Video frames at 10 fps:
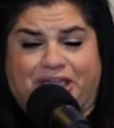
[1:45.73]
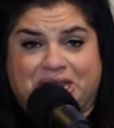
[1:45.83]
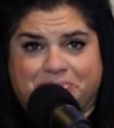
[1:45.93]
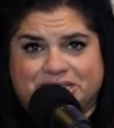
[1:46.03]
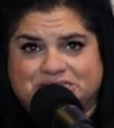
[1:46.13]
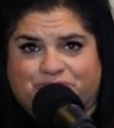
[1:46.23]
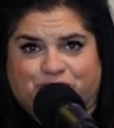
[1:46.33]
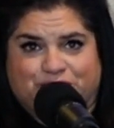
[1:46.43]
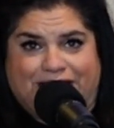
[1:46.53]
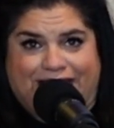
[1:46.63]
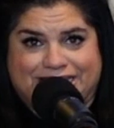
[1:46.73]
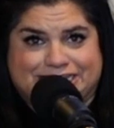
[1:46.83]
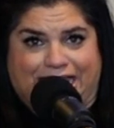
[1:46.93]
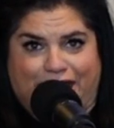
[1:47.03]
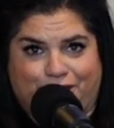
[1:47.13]
vitamins for
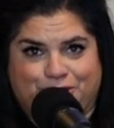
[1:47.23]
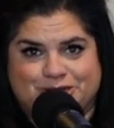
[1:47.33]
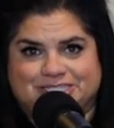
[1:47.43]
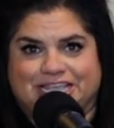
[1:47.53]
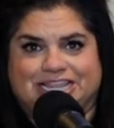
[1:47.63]
$9?